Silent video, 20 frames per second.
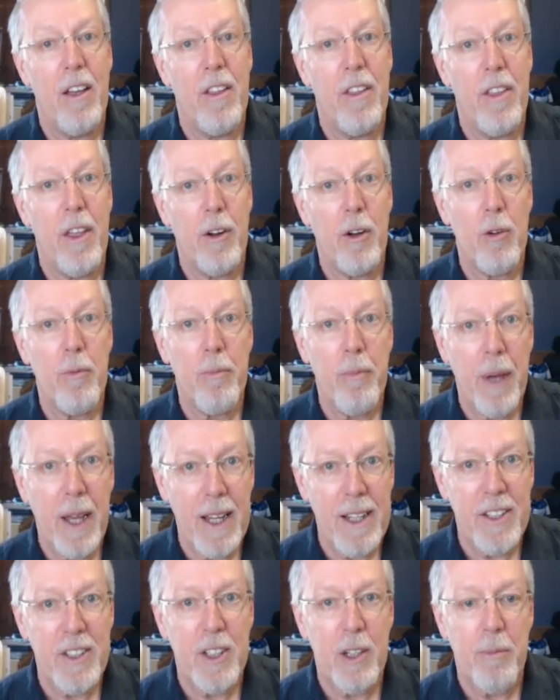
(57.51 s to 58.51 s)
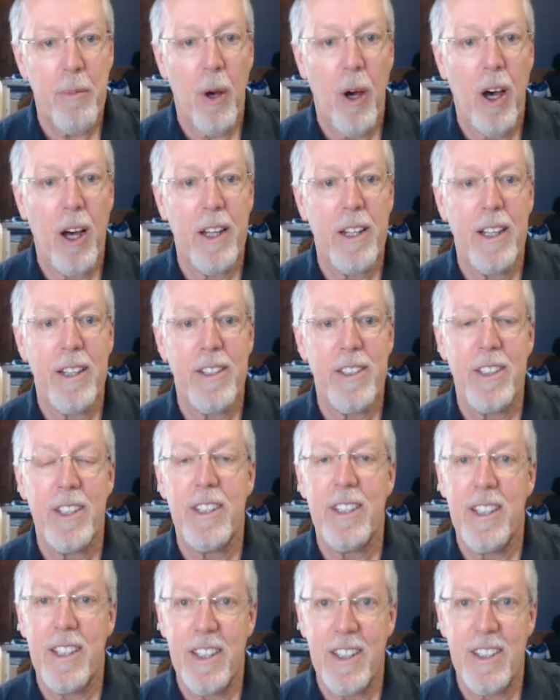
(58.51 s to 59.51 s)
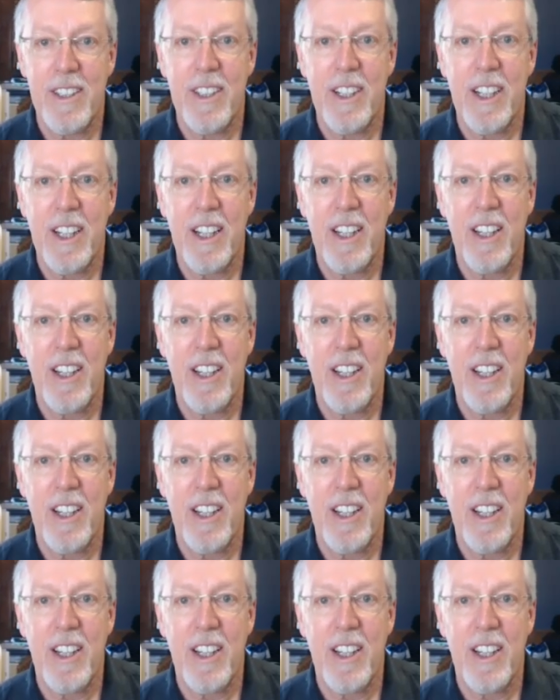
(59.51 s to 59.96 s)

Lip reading: that are based upon a statistical